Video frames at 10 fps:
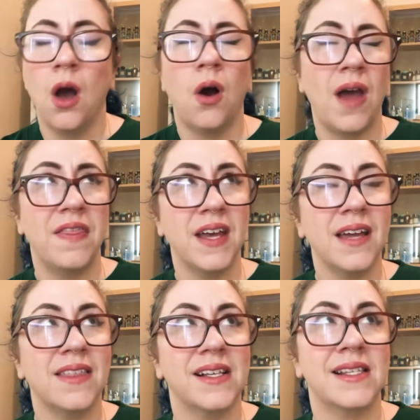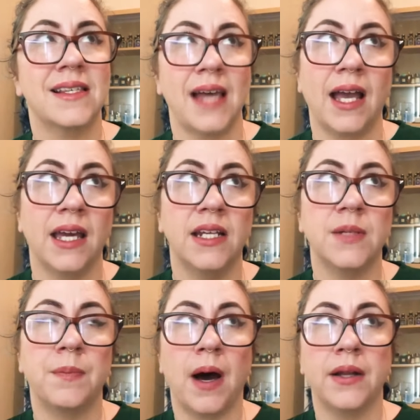I think the
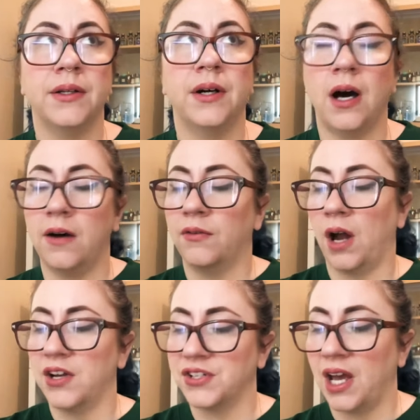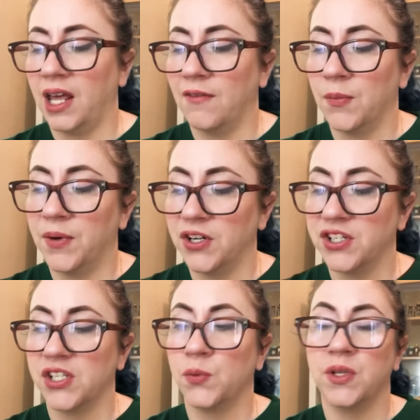second bottle of Roja I ever
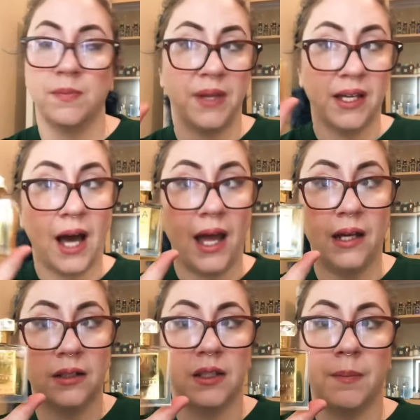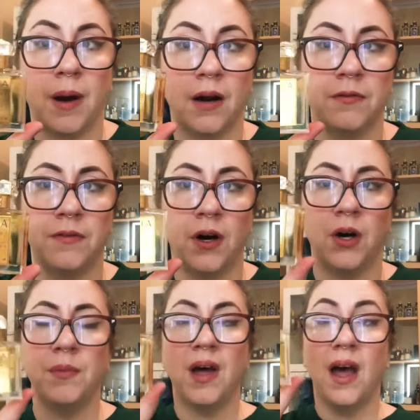purchased was Beguiled, the
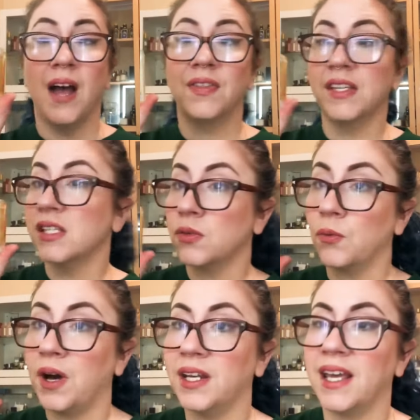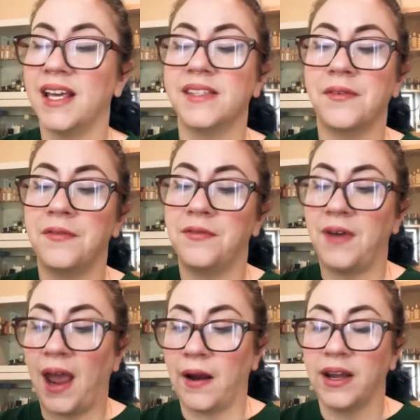Parfum. This one is
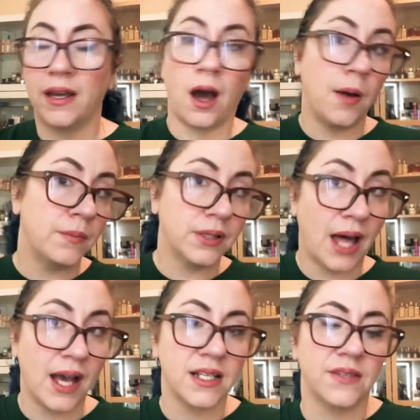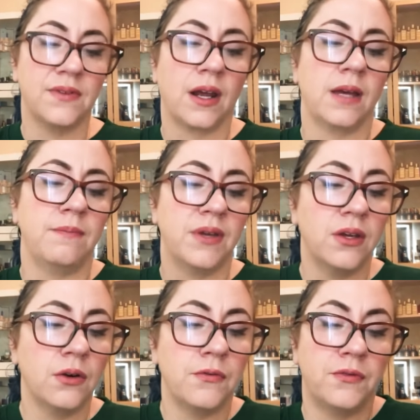very complex, very
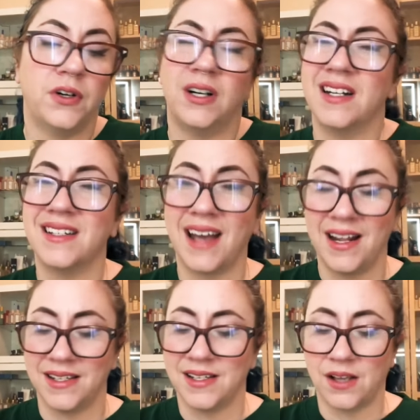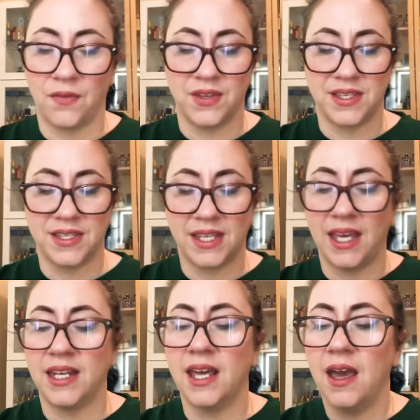beautiful. It dances on the
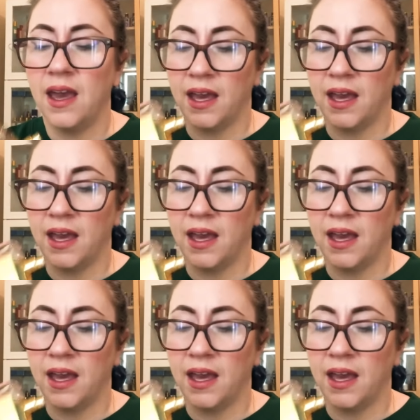skin.